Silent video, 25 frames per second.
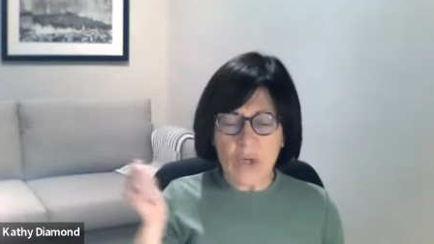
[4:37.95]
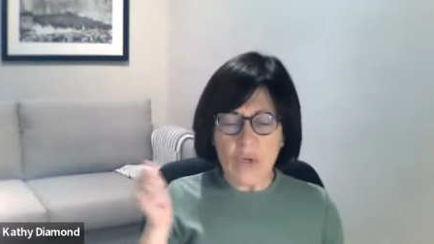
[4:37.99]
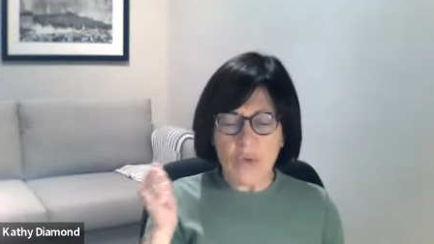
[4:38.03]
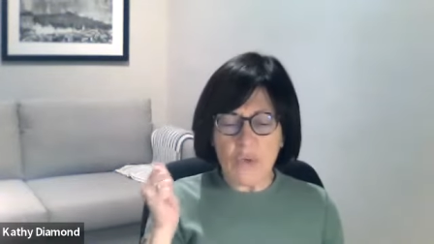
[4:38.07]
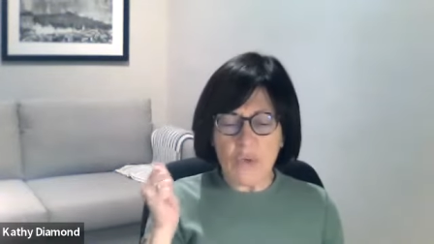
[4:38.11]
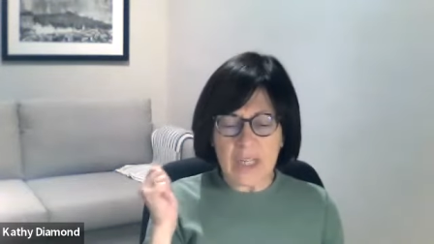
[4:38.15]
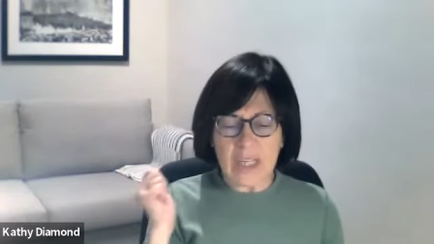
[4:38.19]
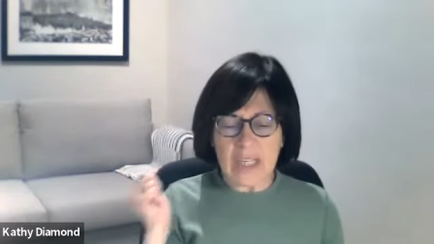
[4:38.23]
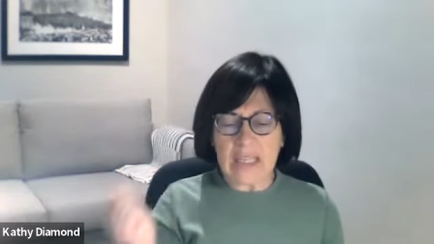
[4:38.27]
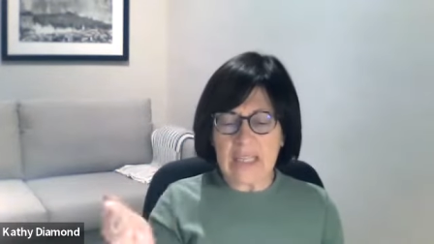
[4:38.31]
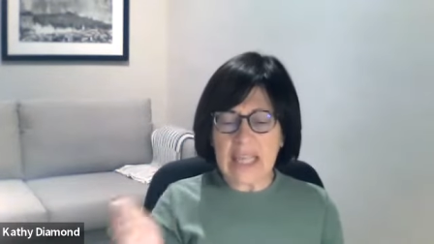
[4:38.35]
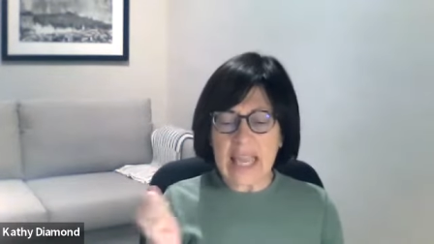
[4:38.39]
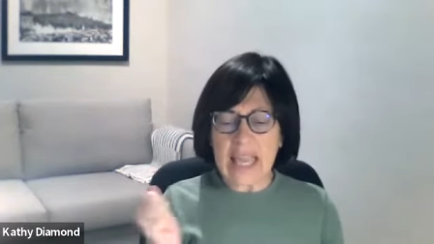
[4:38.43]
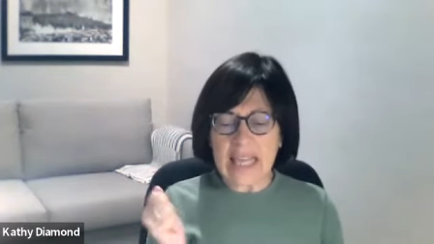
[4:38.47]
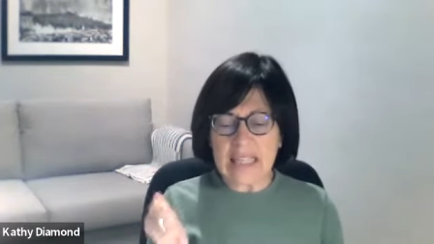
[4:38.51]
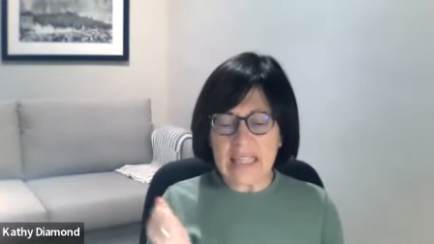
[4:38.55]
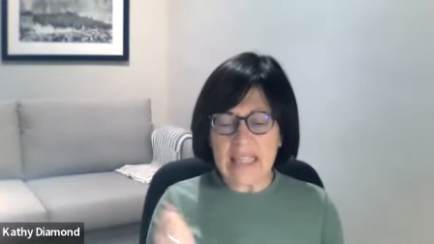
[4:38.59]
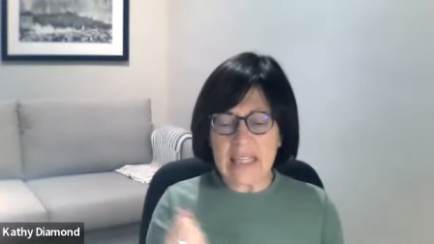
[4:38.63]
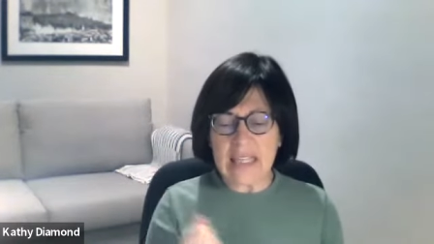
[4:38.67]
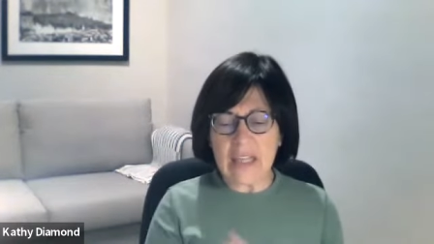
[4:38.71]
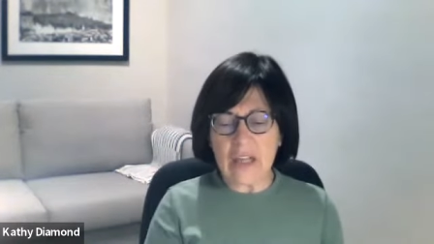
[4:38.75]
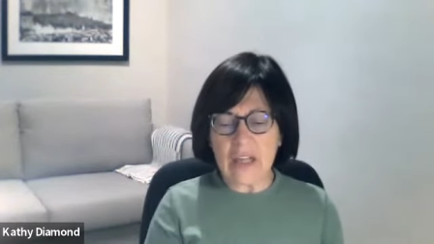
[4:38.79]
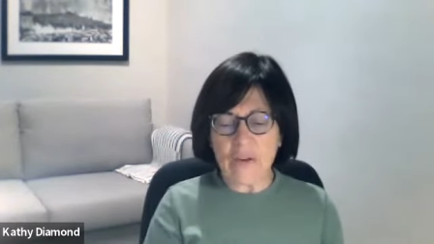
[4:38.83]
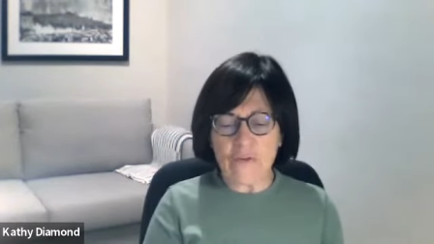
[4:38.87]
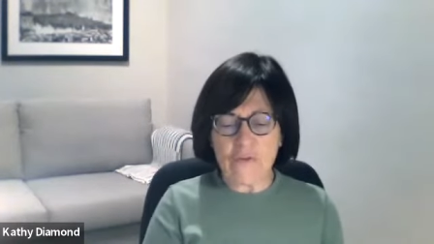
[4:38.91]
who
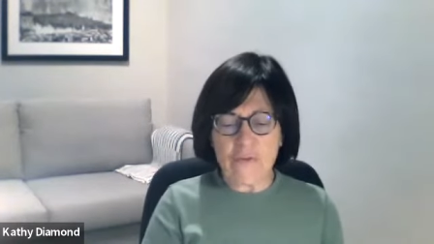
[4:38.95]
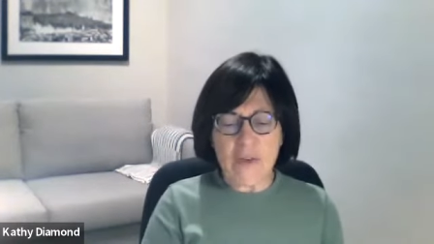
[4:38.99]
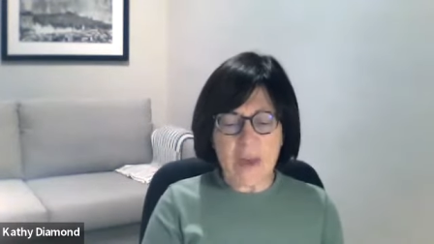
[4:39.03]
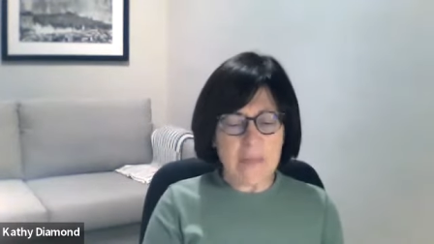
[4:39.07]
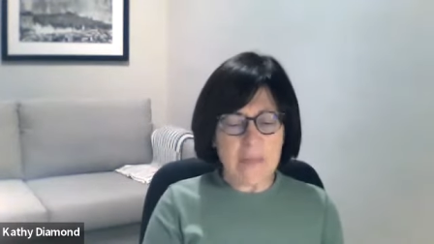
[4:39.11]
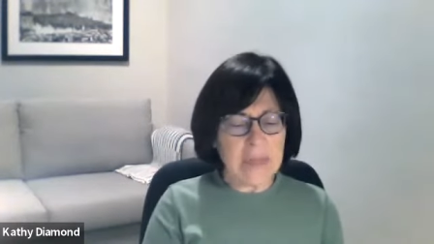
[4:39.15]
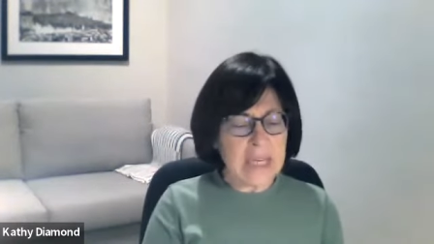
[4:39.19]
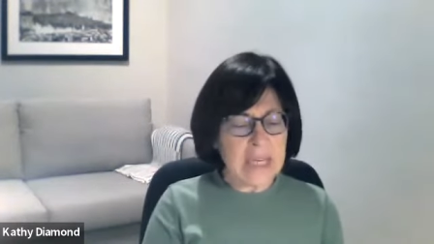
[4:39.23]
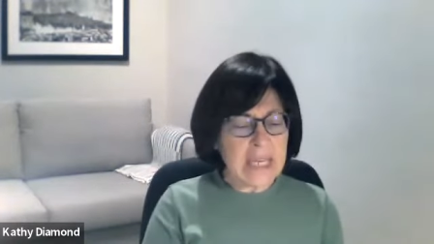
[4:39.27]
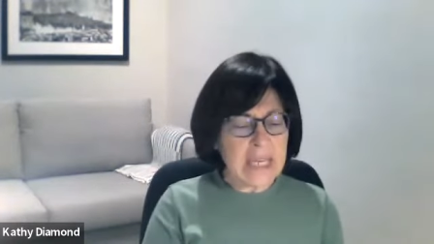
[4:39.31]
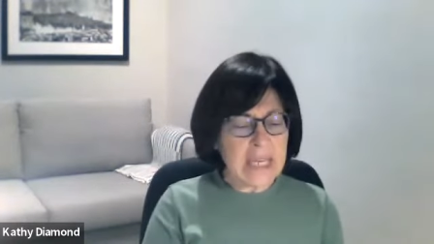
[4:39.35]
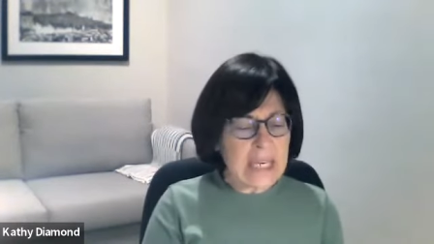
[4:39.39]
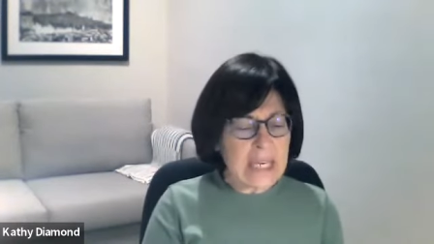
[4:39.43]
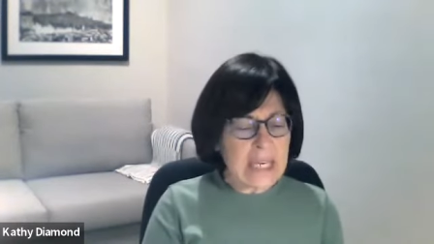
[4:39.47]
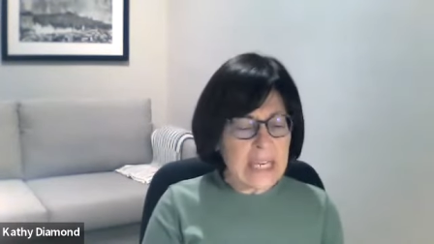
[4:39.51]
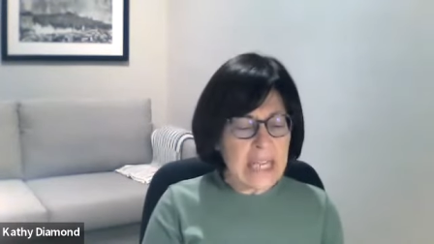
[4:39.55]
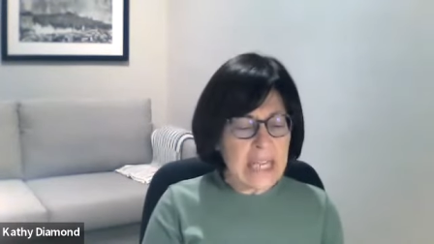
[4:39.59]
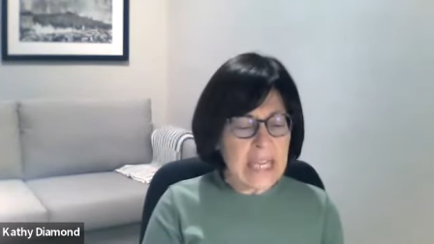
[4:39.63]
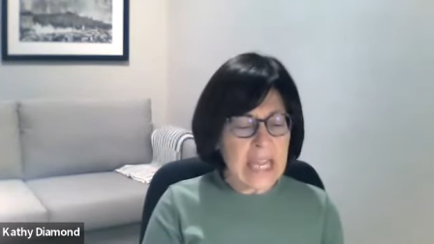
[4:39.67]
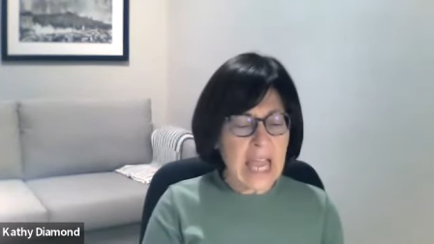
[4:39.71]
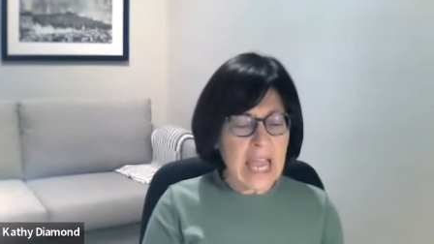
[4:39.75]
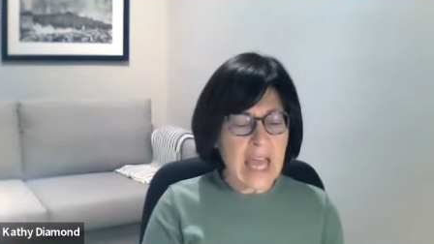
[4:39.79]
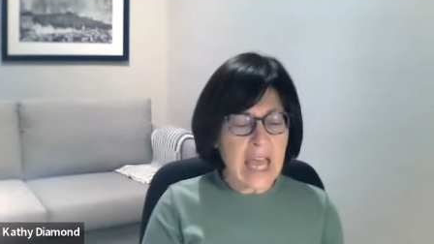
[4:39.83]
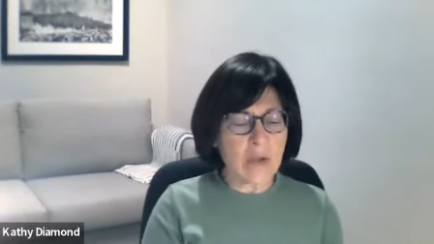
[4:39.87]
neglected their femininity